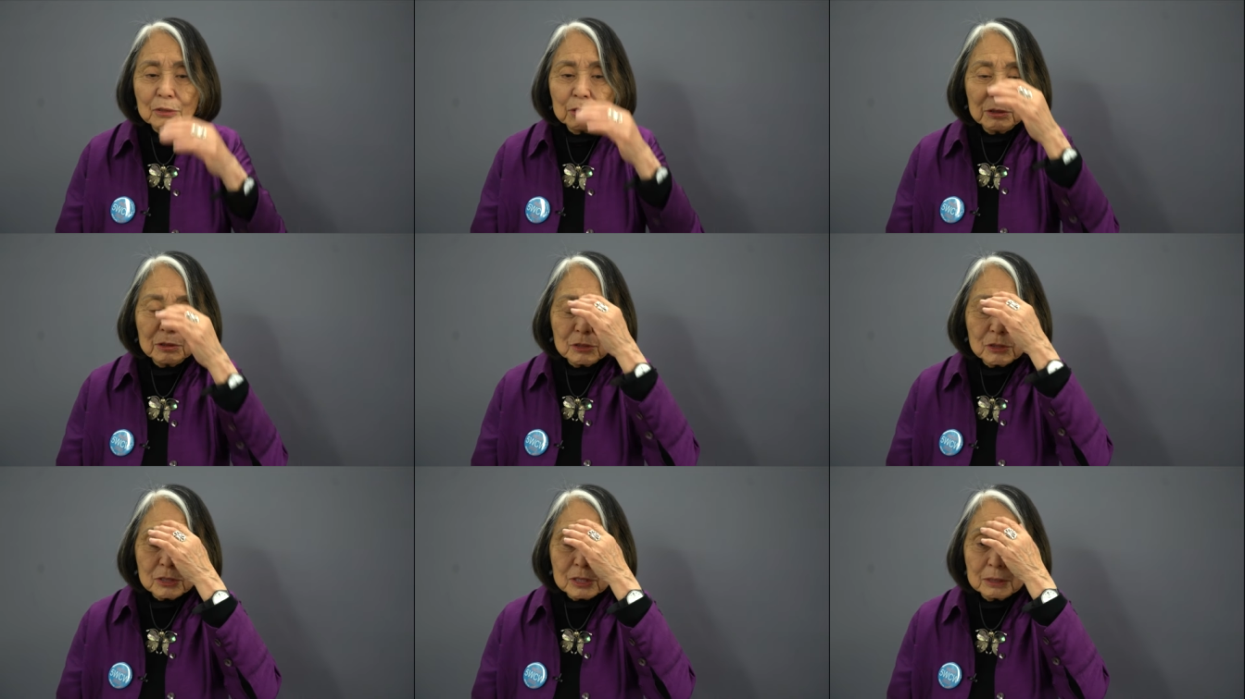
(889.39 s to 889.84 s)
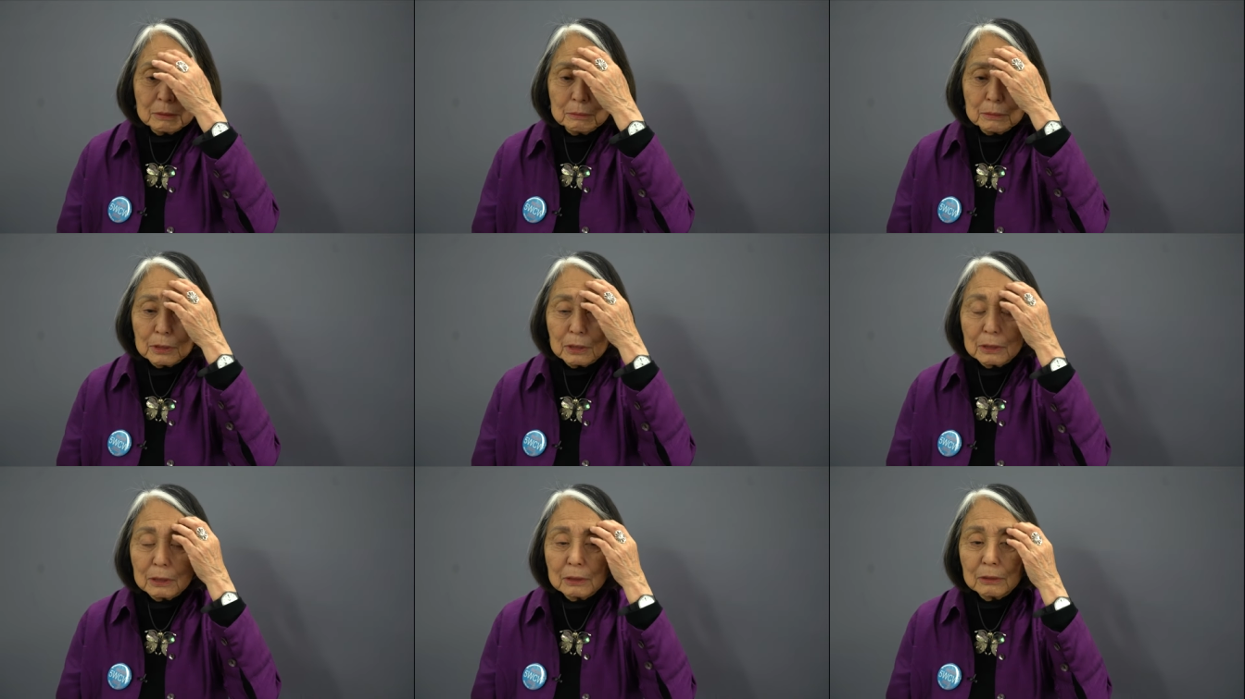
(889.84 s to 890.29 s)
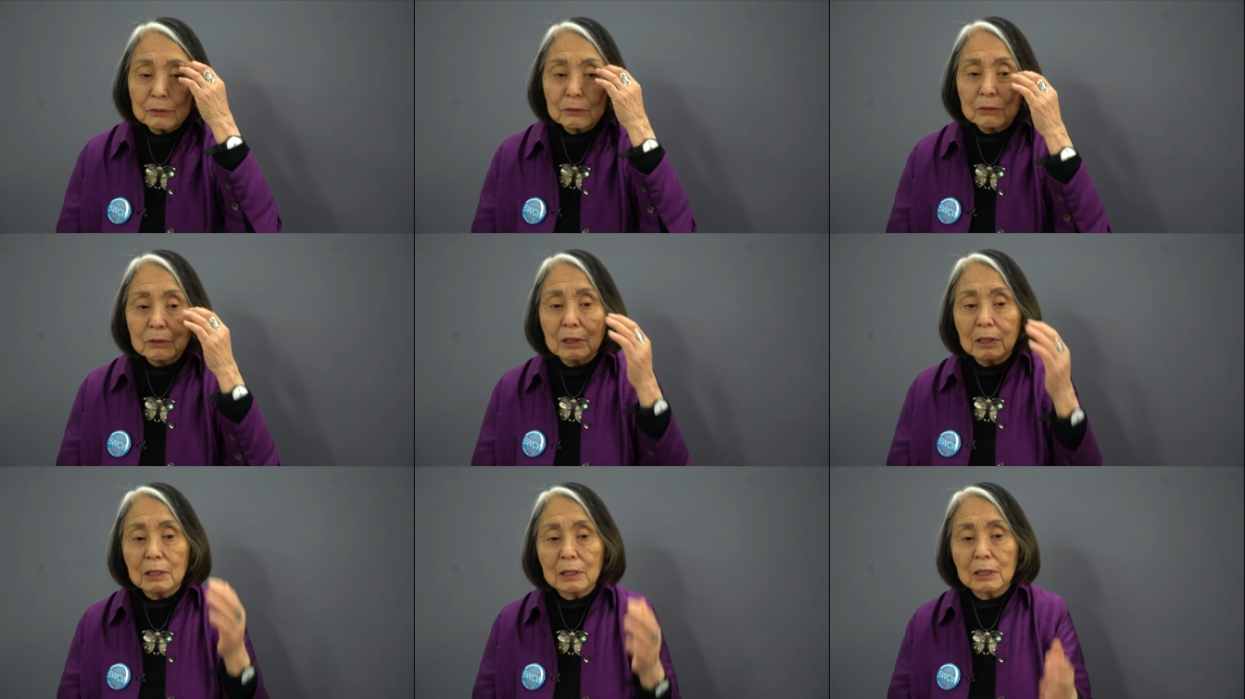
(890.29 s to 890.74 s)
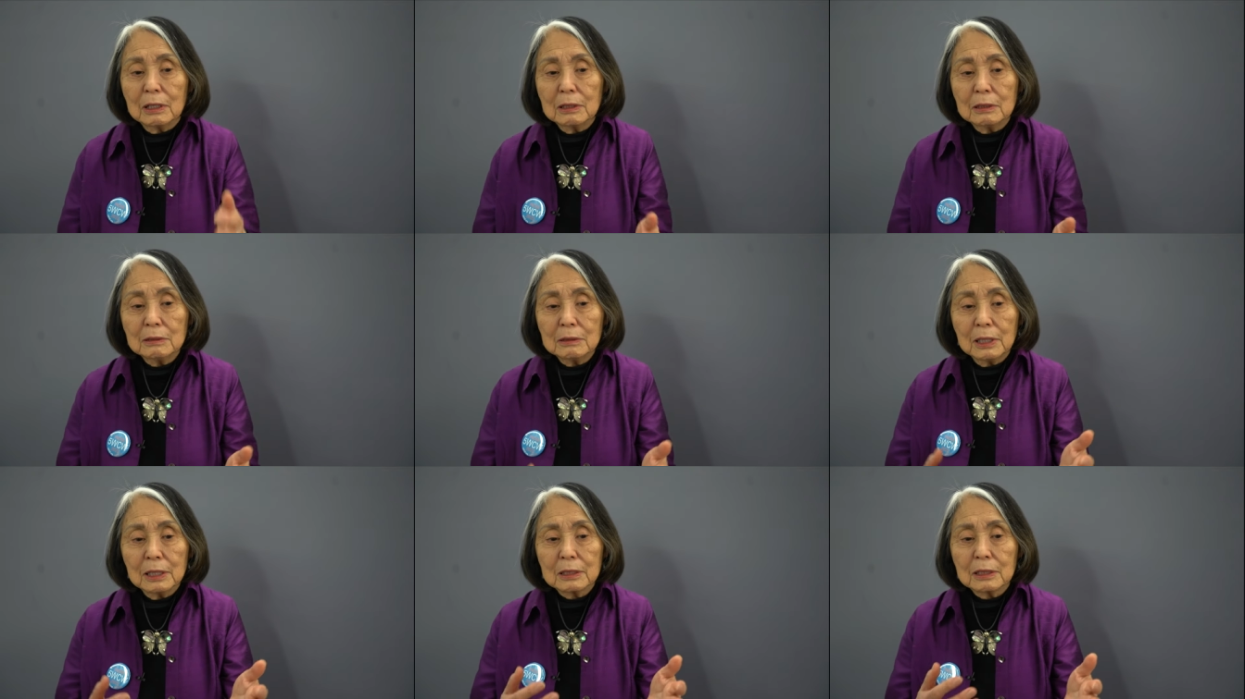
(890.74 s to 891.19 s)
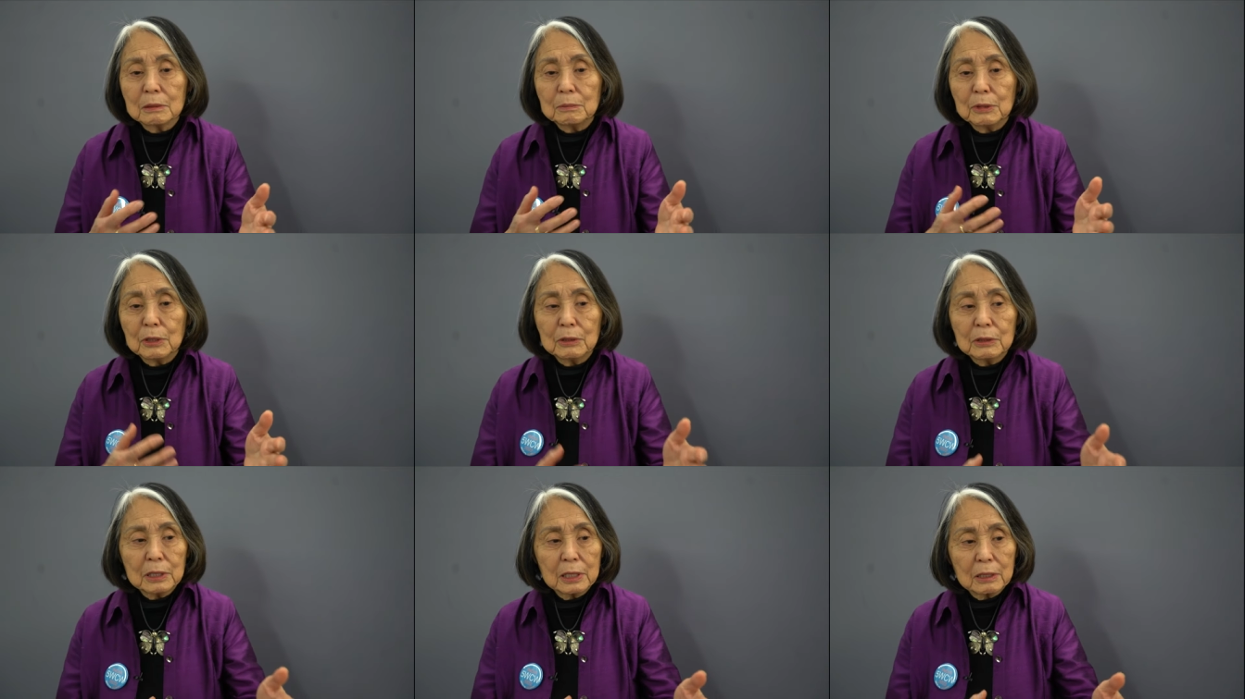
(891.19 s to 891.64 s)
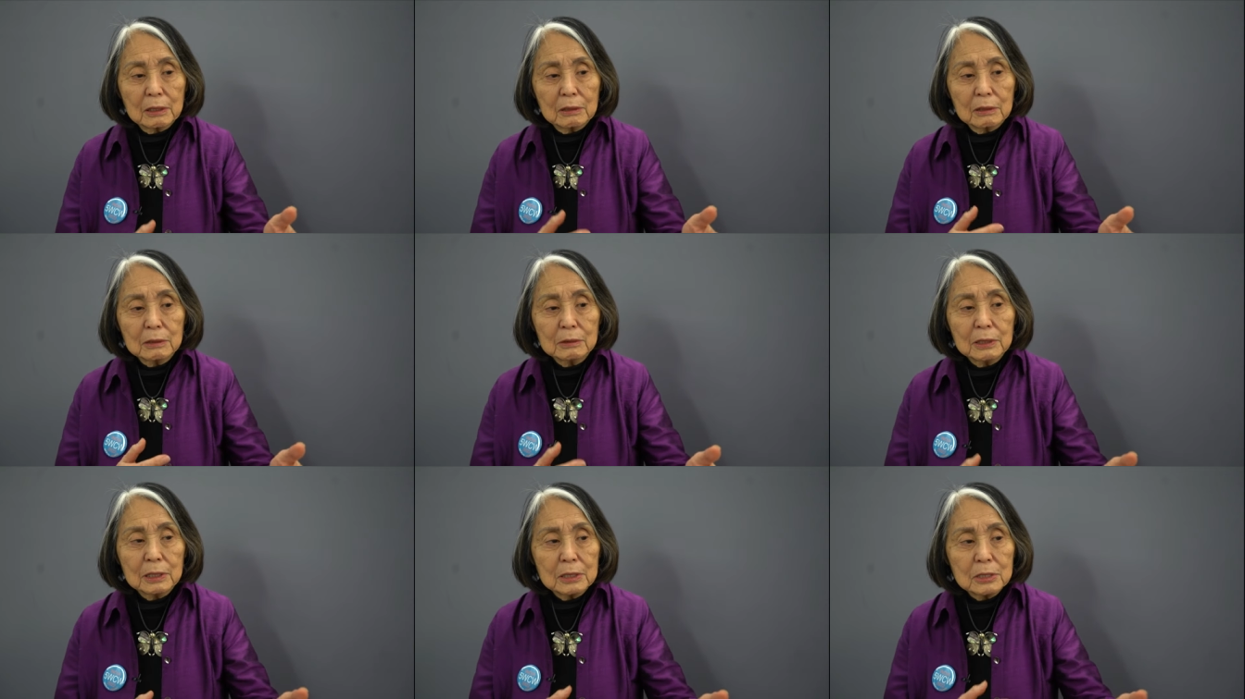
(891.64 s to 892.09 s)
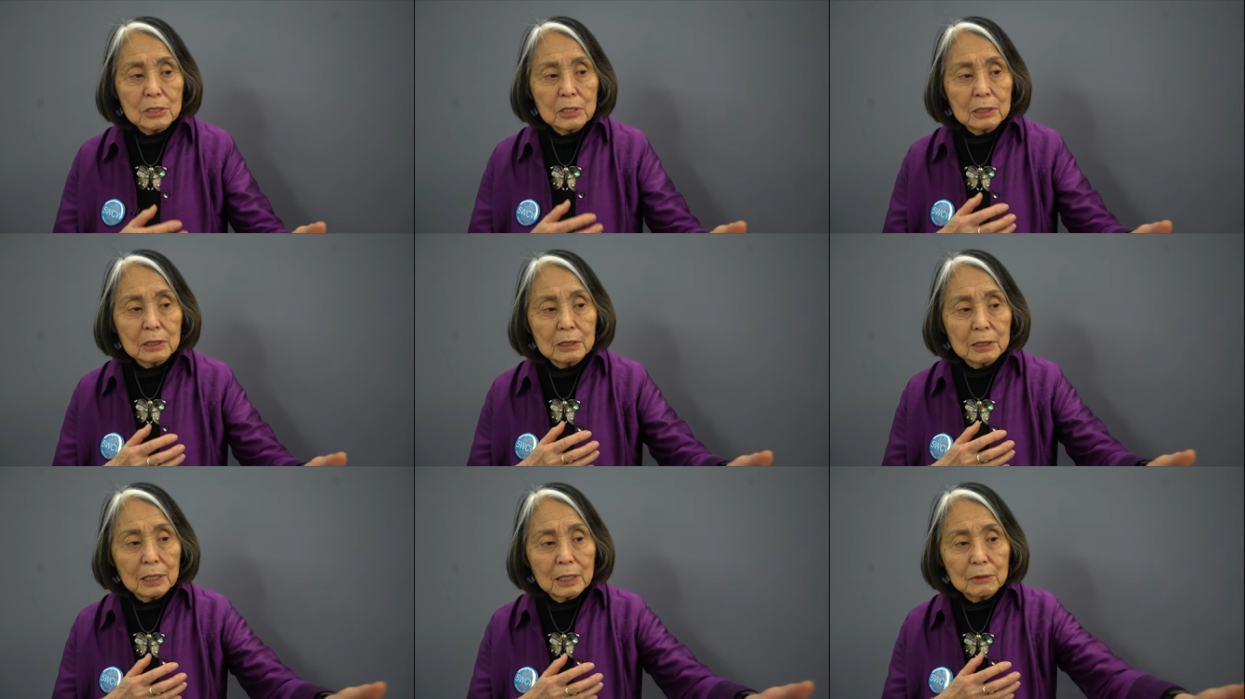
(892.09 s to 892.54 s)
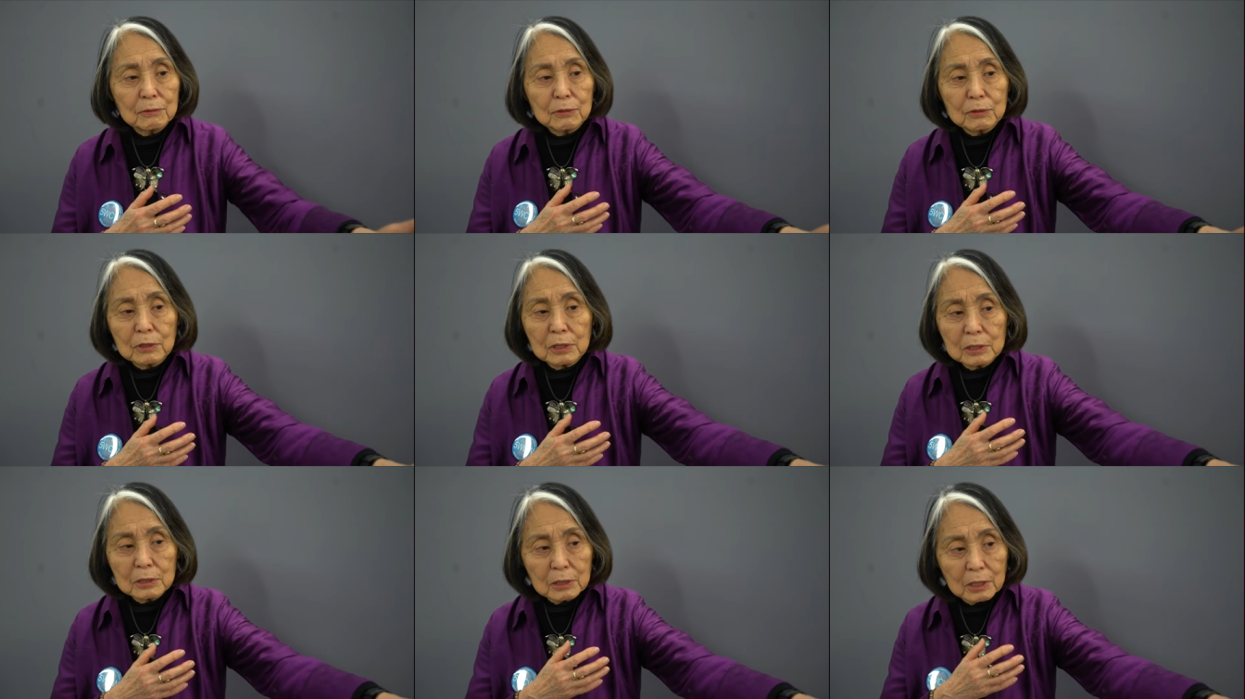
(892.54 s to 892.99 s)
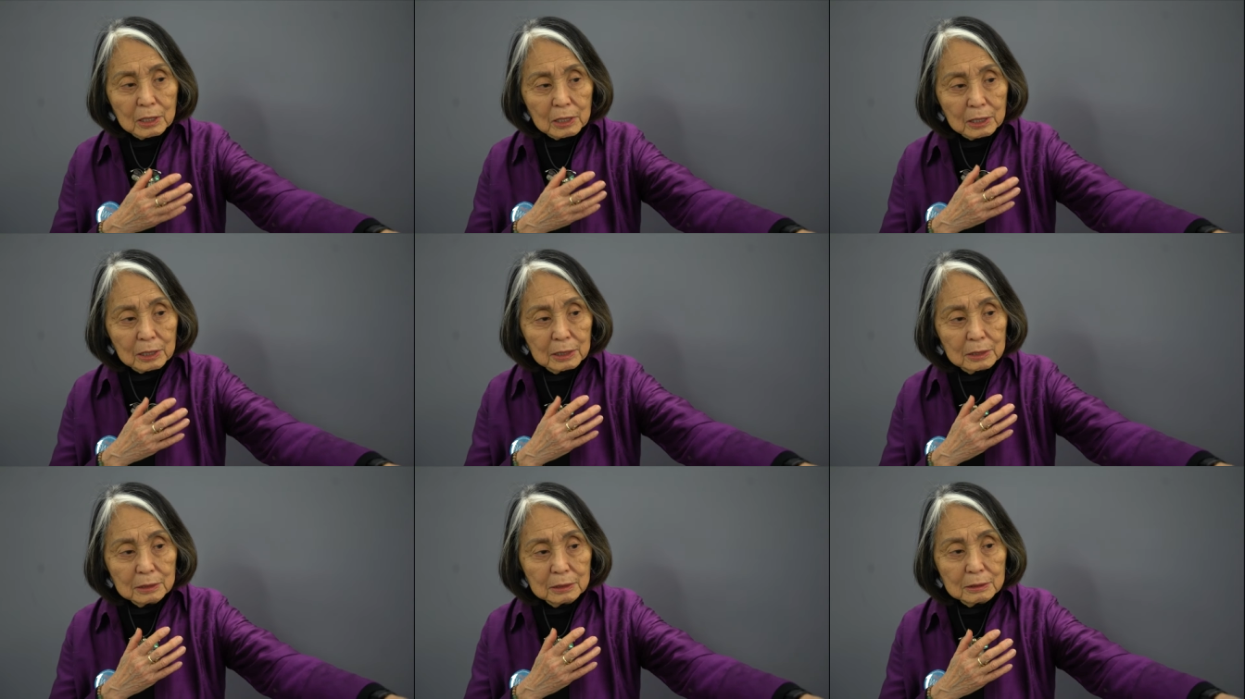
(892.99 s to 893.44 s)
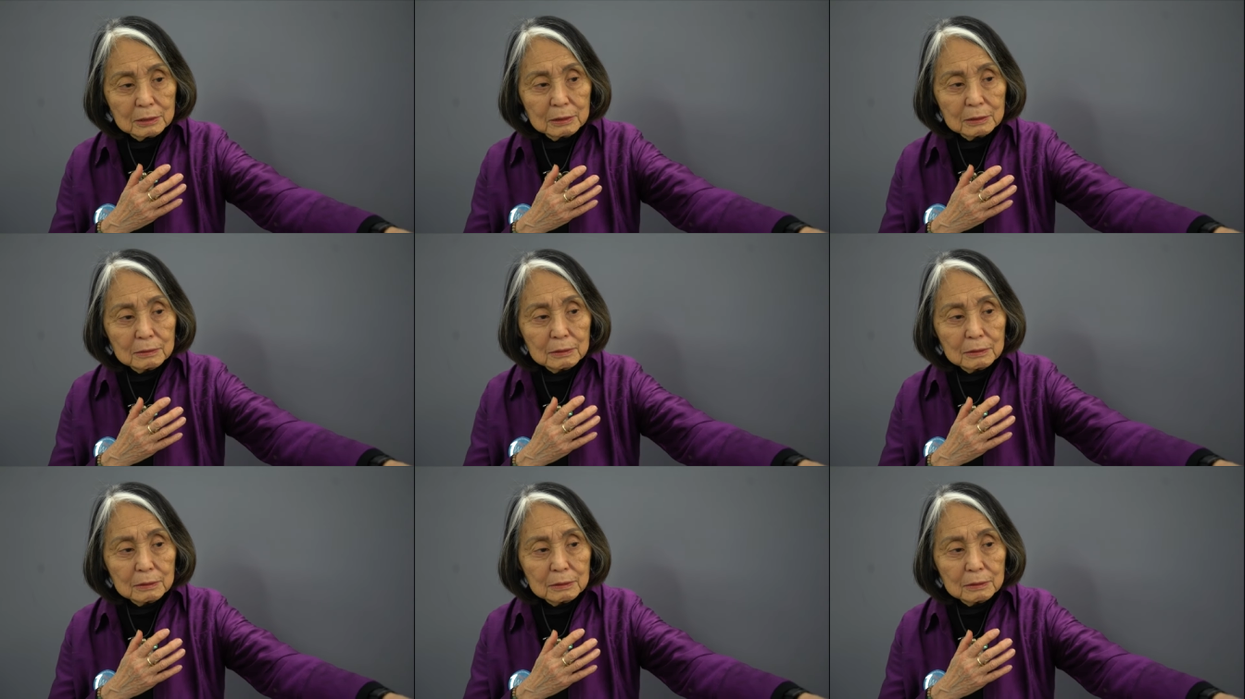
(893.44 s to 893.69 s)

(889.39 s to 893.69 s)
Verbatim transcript: whose symbols are like the bow and arrow that she can aim for a target